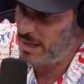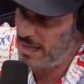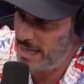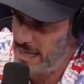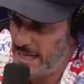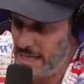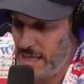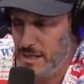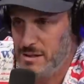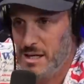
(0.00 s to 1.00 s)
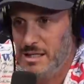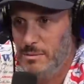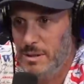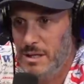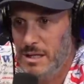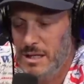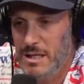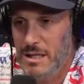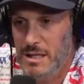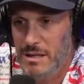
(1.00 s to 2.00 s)
-hmm. Uh, psyched to
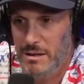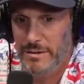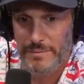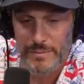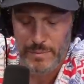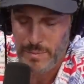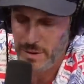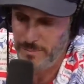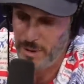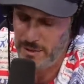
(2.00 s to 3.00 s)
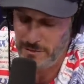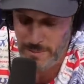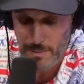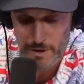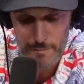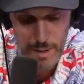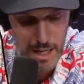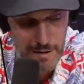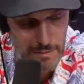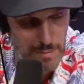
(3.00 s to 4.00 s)
be. Uh, remember, everybody,
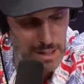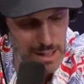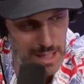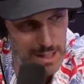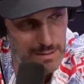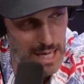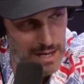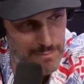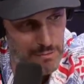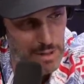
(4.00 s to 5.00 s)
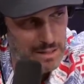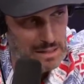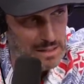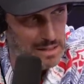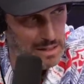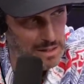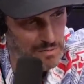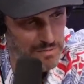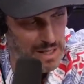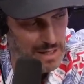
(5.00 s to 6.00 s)
every Monday night, I have my residency here in
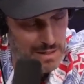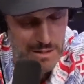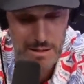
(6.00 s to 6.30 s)
Vegas